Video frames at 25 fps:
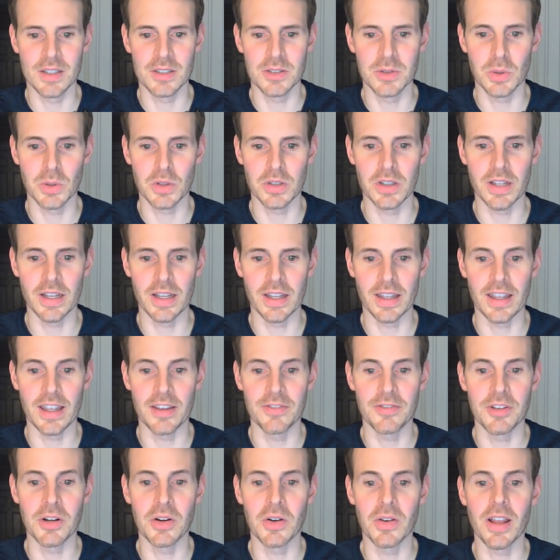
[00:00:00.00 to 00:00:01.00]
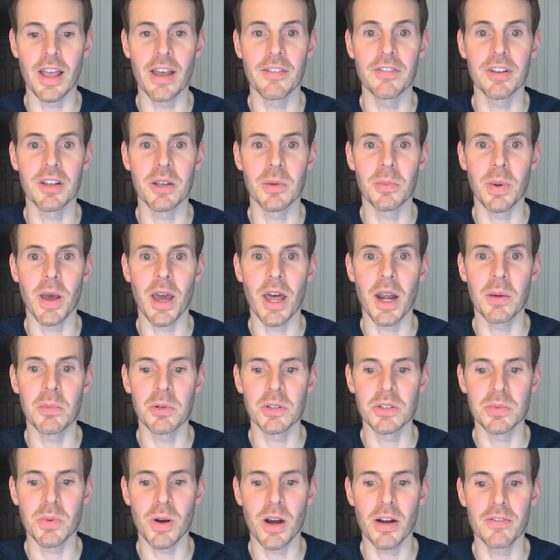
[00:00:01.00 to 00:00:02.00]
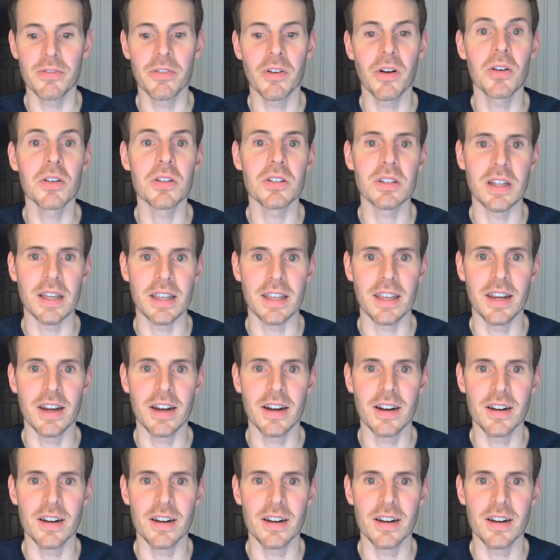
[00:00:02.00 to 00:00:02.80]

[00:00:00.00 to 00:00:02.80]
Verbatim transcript: So we'll click, if you don't have a compatible smartphone, click